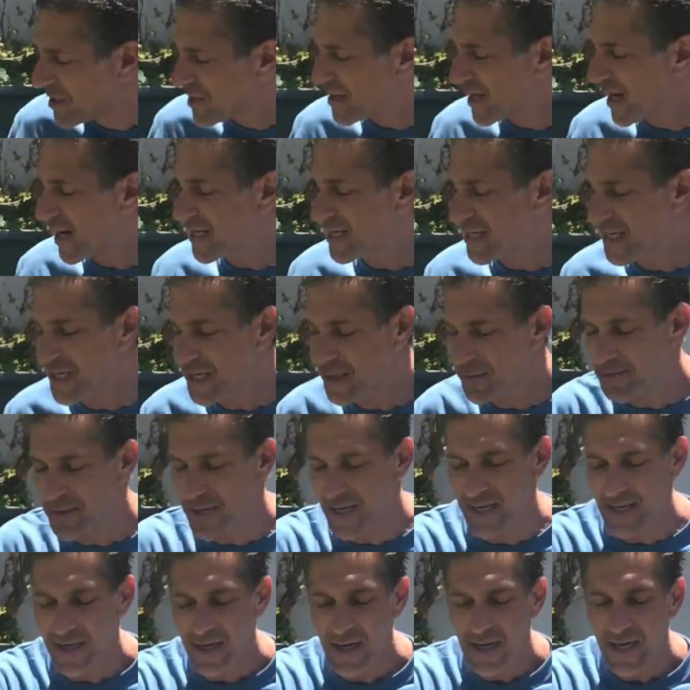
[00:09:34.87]
The idea
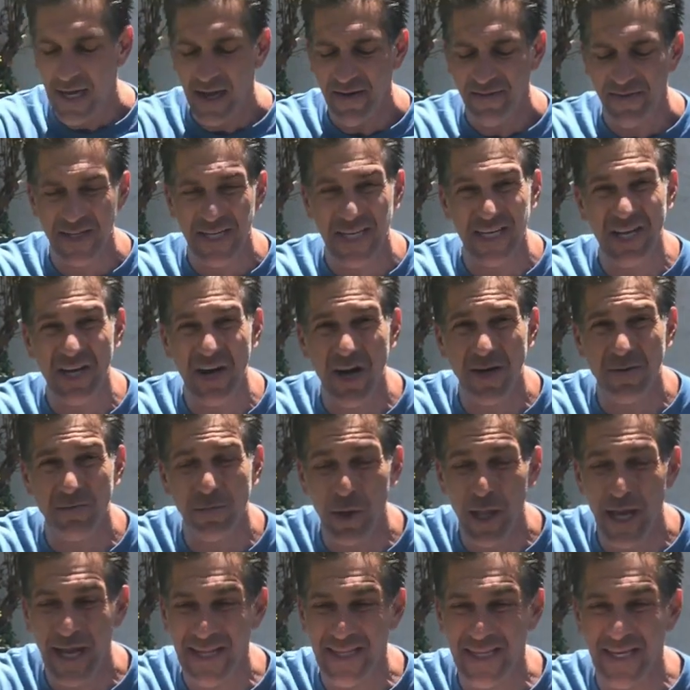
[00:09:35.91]
being, if it's a young
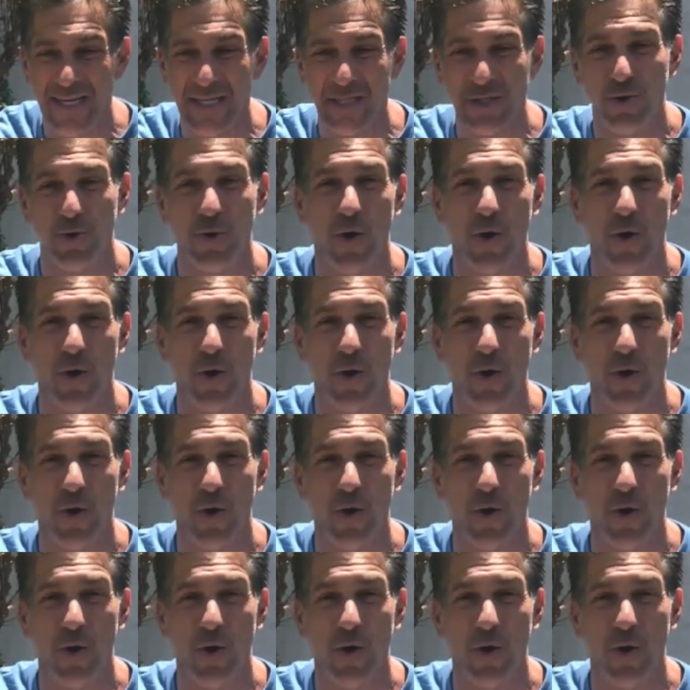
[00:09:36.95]
plant and it's